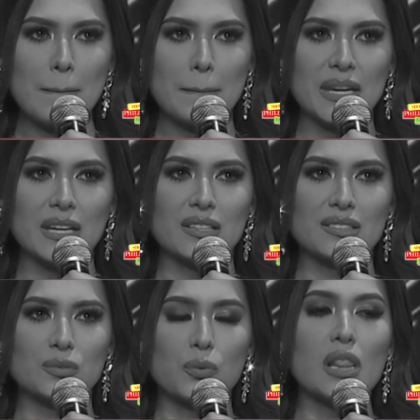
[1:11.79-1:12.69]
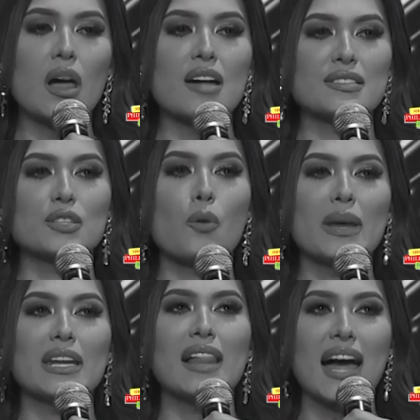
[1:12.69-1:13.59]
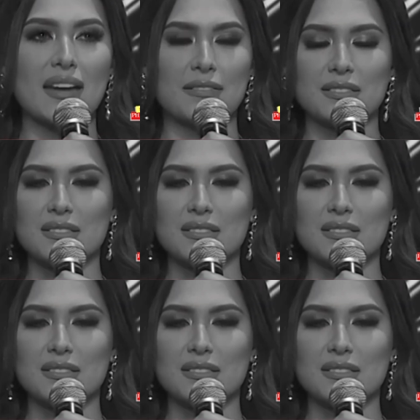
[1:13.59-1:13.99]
because we lost so many lives